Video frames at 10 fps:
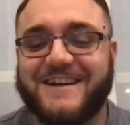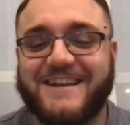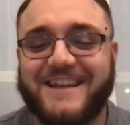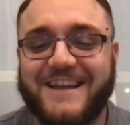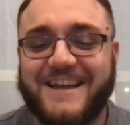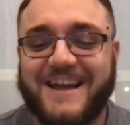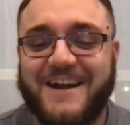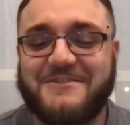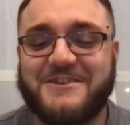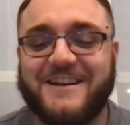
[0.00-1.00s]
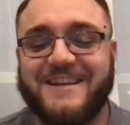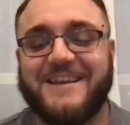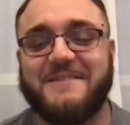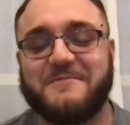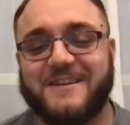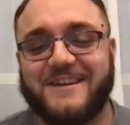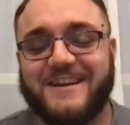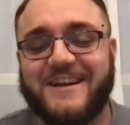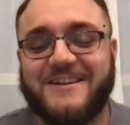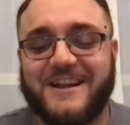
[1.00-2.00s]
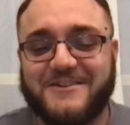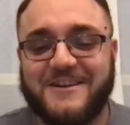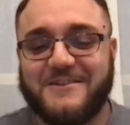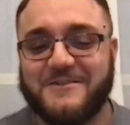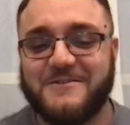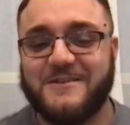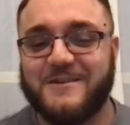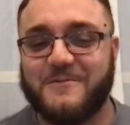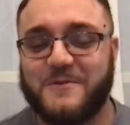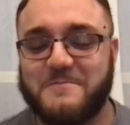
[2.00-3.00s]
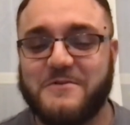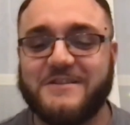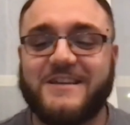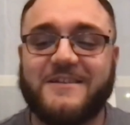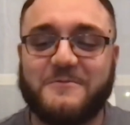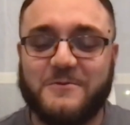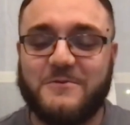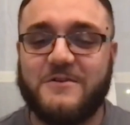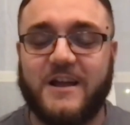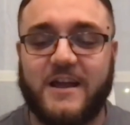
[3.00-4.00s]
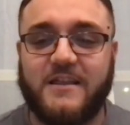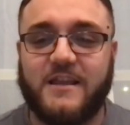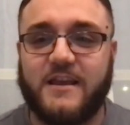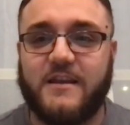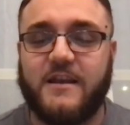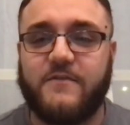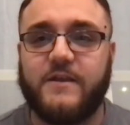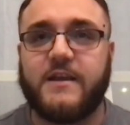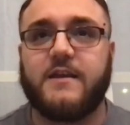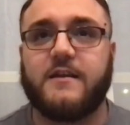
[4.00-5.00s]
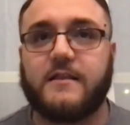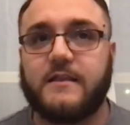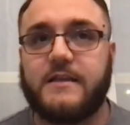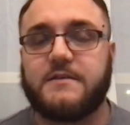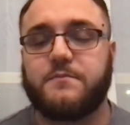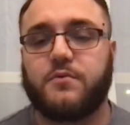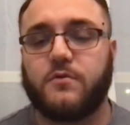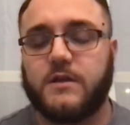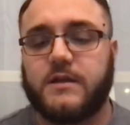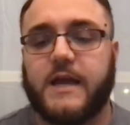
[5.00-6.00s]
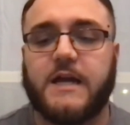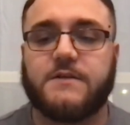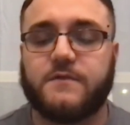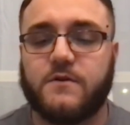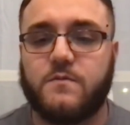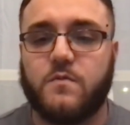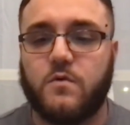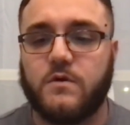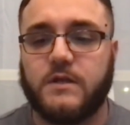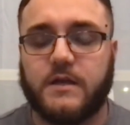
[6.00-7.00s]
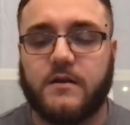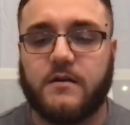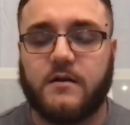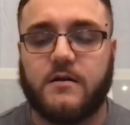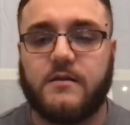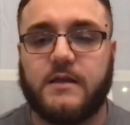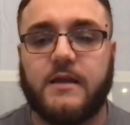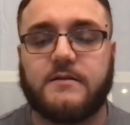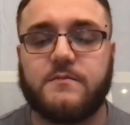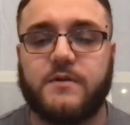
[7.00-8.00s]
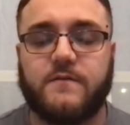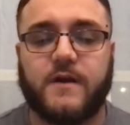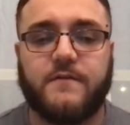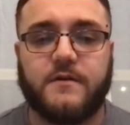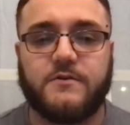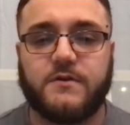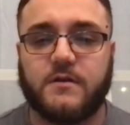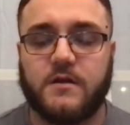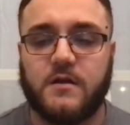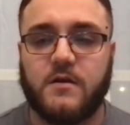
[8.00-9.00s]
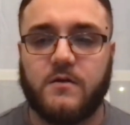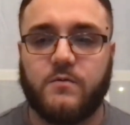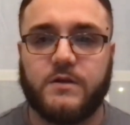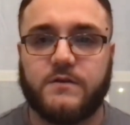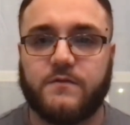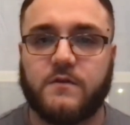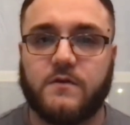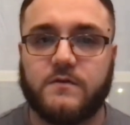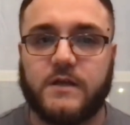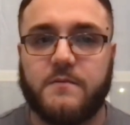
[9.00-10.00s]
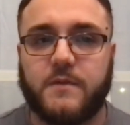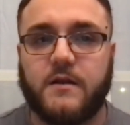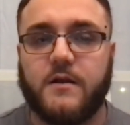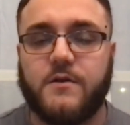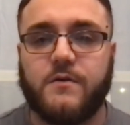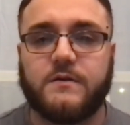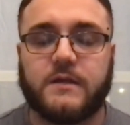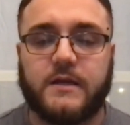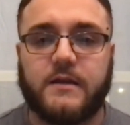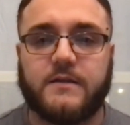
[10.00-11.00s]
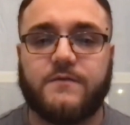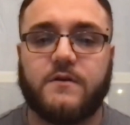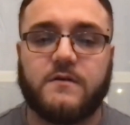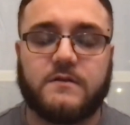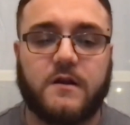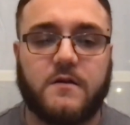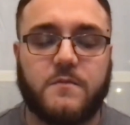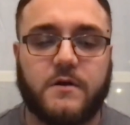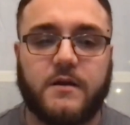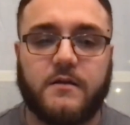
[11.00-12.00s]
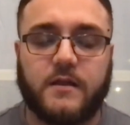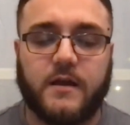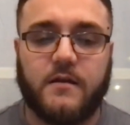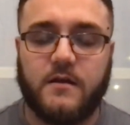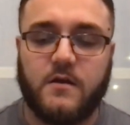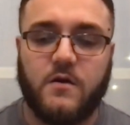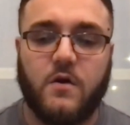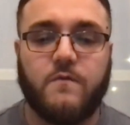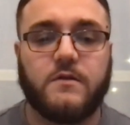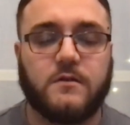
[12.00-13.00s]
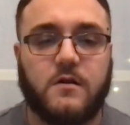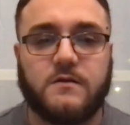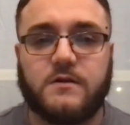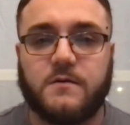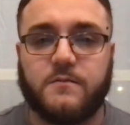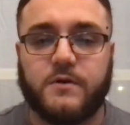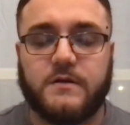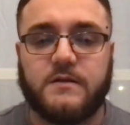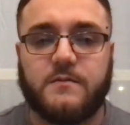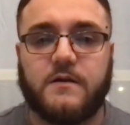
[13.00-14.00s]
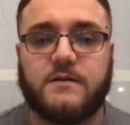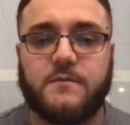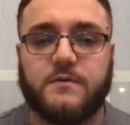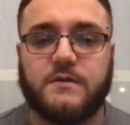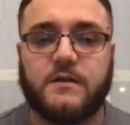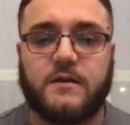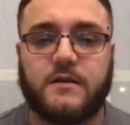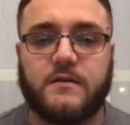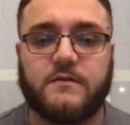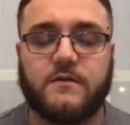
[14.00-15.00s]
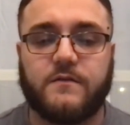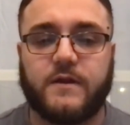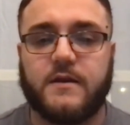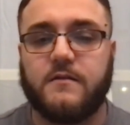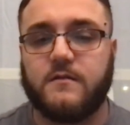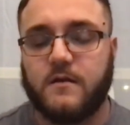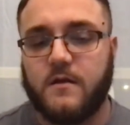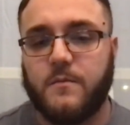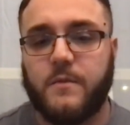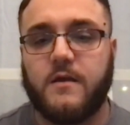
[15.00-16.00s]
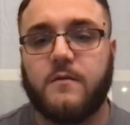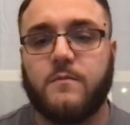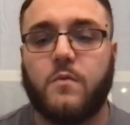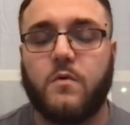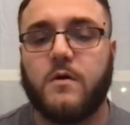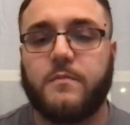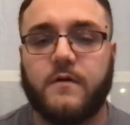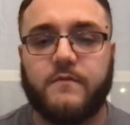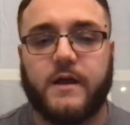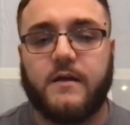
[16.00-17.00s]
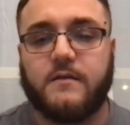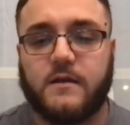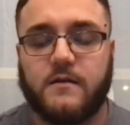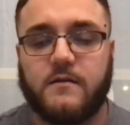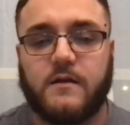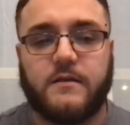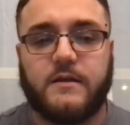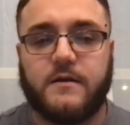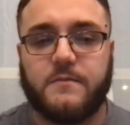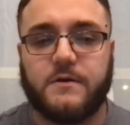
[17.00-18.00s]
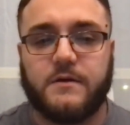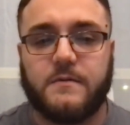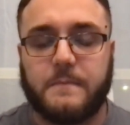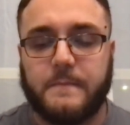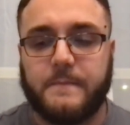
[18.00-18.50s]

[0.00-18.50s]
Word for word: Uh, I'm trying to keep the. I, I try to do the one percent rule, and then if it can at least pull in cash flow more than uh, the S and P 500, which for those that may not know is an index fund on the stock market that over the long term brings in about 10% a year. So if I can make more above that, then I think I'm good.